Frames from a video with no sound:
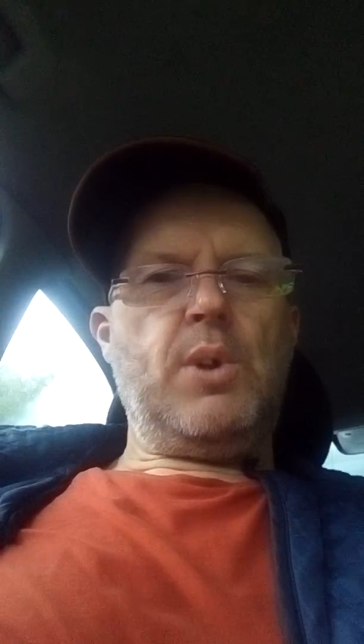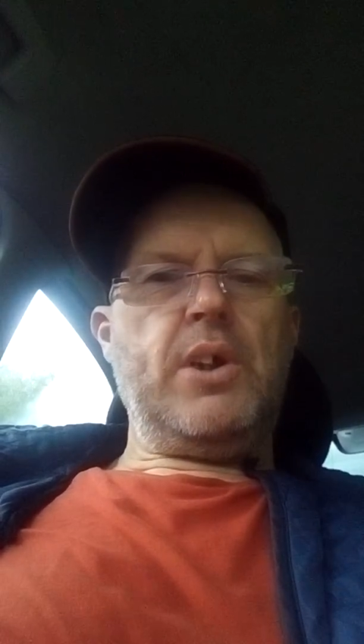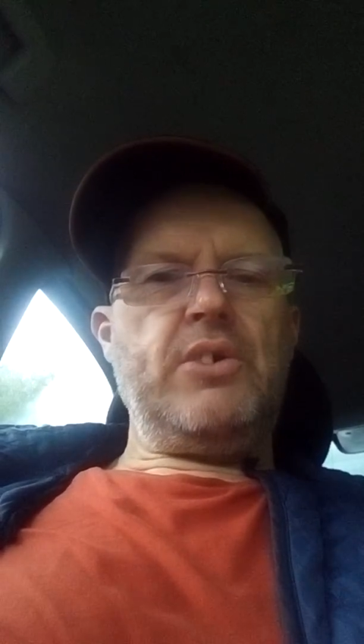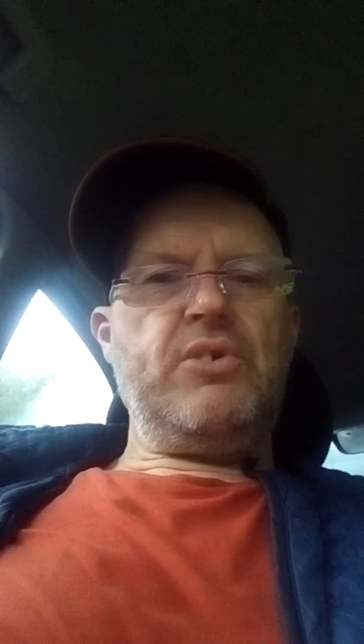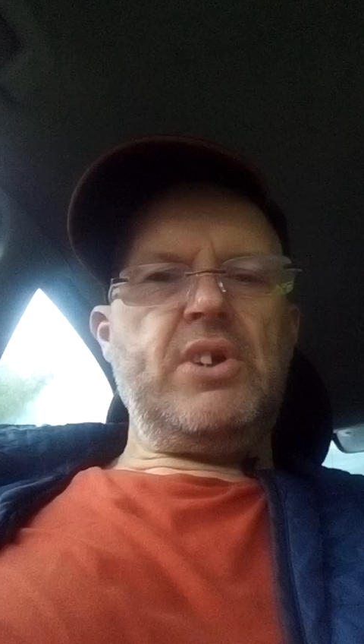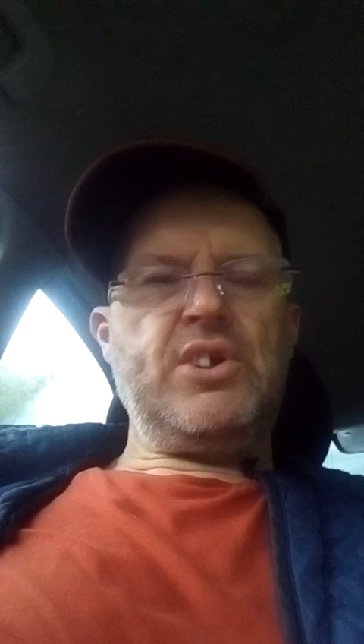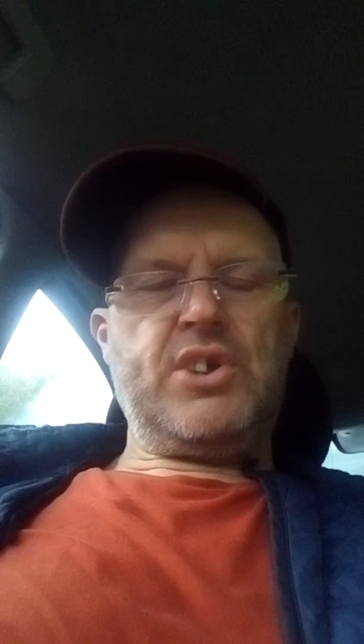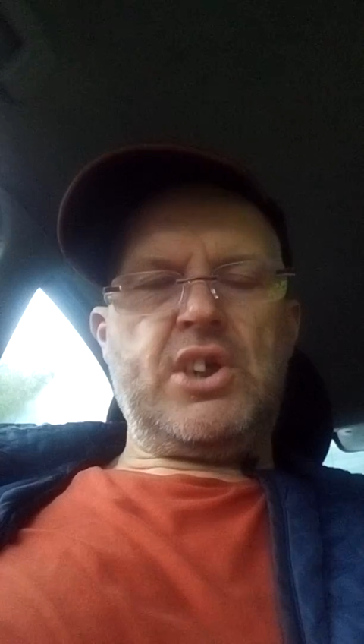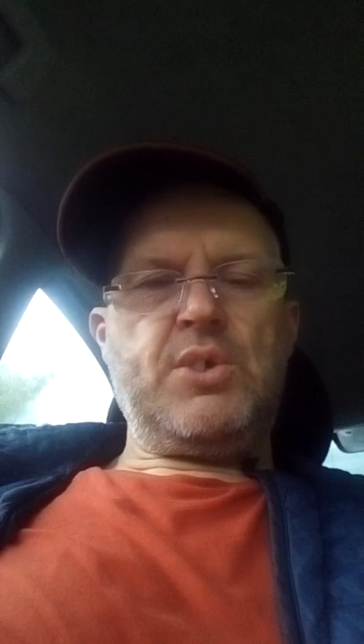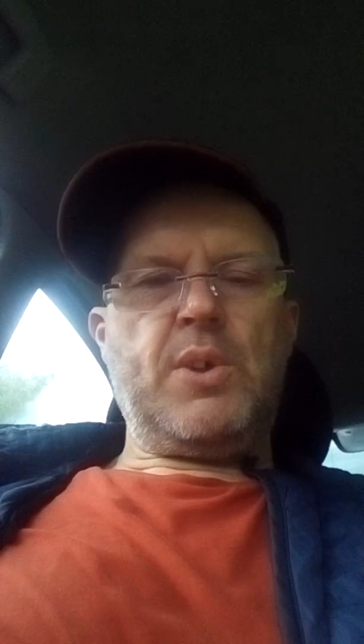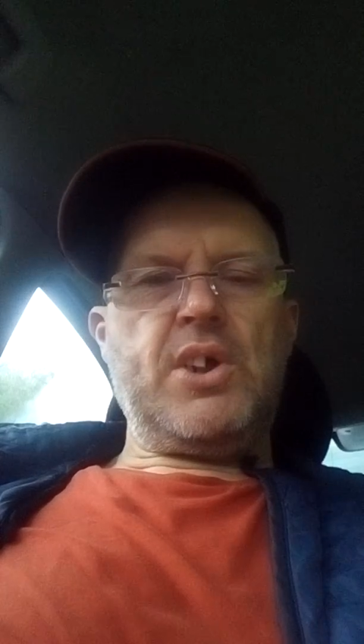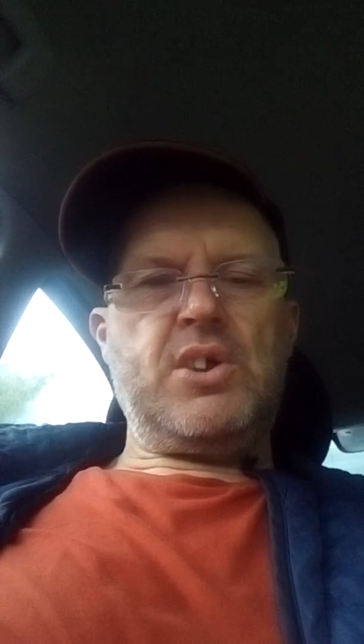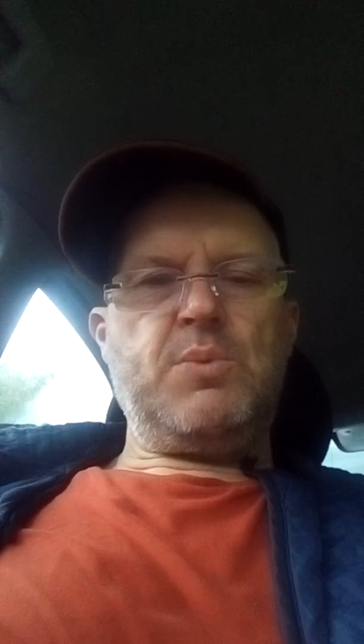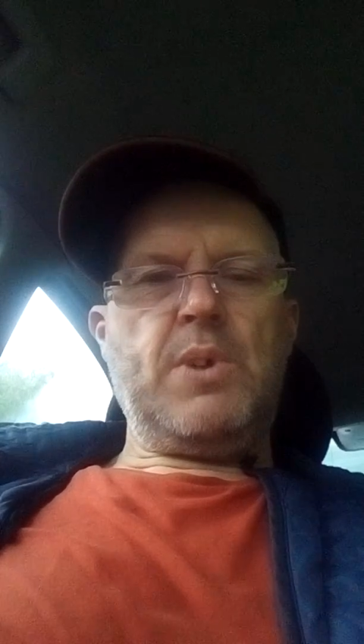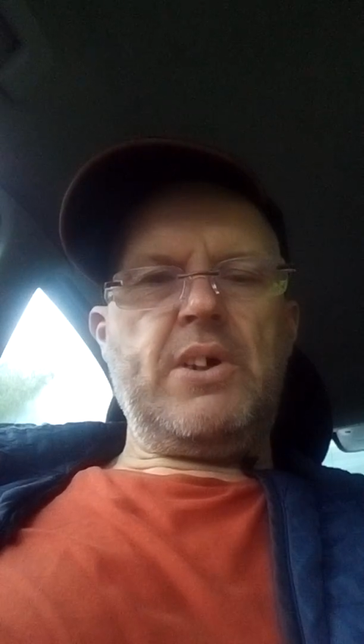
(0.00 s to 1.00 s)
either in a
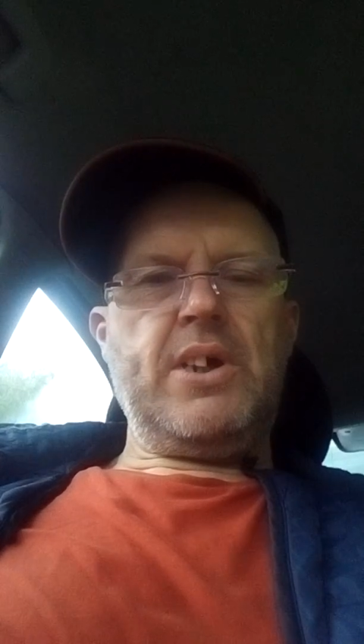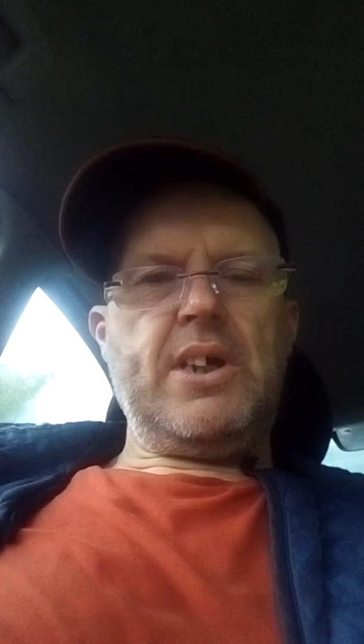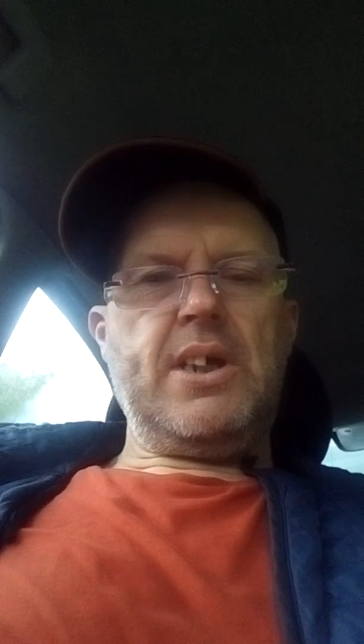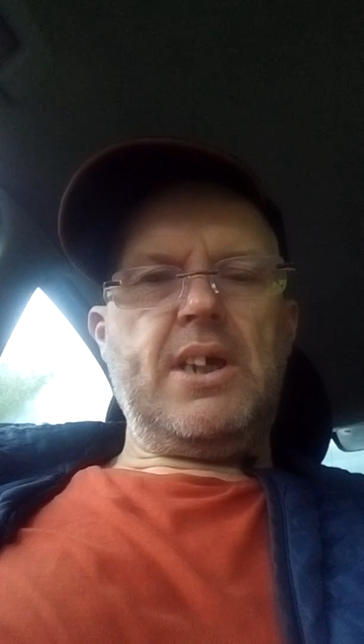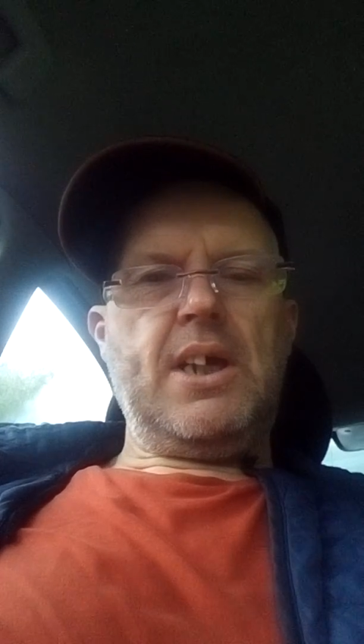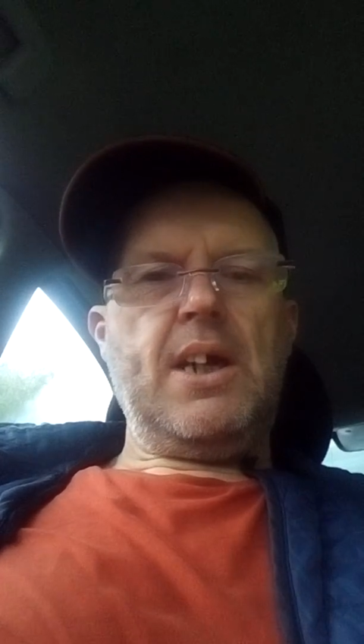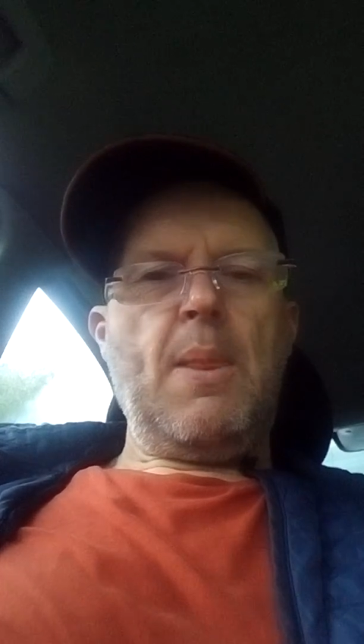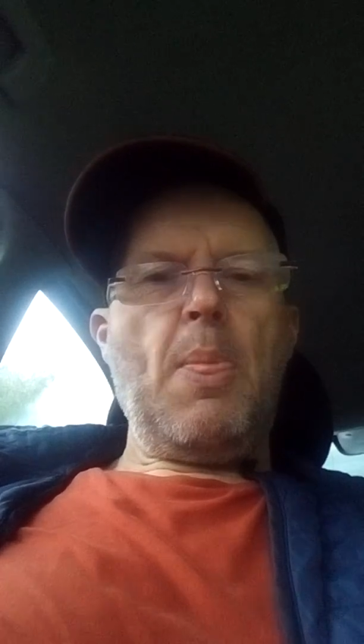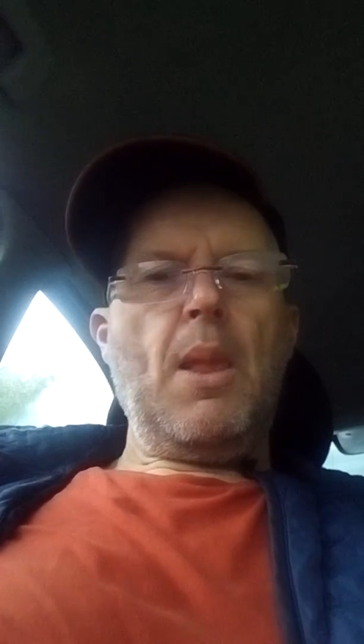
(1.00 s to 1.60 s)
situation where